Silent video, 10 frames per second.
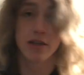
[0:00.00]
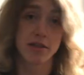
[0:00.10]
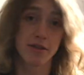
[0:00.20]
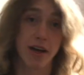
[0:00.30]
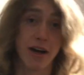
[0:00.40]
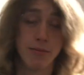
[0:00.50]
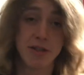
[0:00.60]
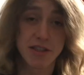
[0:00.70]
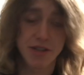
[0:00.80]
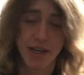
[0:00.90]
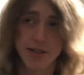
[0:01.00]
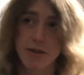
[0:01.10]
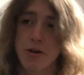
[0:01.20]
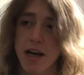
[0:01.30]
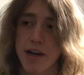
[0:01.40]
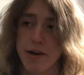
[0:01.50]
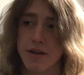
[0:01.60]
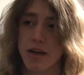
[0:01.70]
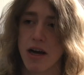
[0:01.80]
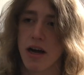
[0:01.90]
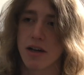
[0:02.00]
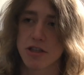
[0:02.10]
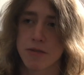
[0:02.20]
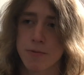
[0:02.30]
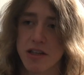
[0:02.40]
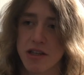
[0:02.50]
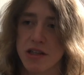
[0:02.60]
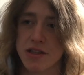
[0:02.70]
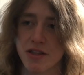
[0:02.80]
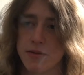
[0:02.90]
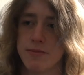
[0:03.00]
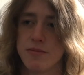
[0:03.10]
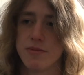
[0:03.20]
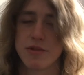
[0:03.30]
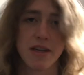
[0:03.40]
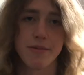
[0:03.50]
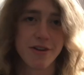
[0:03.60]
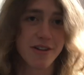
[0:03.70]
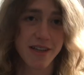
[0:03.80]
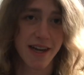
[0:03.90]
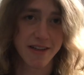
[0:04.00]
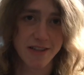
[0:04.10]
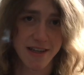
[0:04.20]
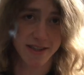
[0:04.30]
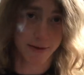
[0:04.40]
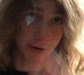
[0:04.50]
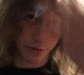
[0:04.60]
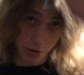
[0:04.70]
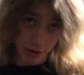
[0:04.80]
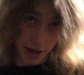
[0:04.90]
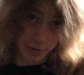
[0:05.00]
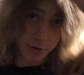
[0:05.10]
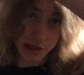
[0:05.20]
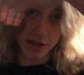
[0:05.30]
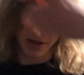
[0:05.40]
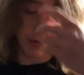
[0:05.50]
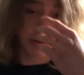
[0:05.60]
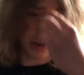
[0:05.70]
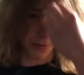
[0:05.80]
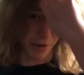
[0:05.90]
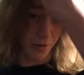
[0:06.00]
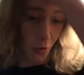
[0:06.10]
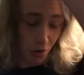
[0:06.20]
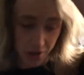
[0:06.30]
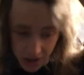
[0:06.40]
So yeah, I missed yesterday just because didn't really get a chance to record. I was going to record,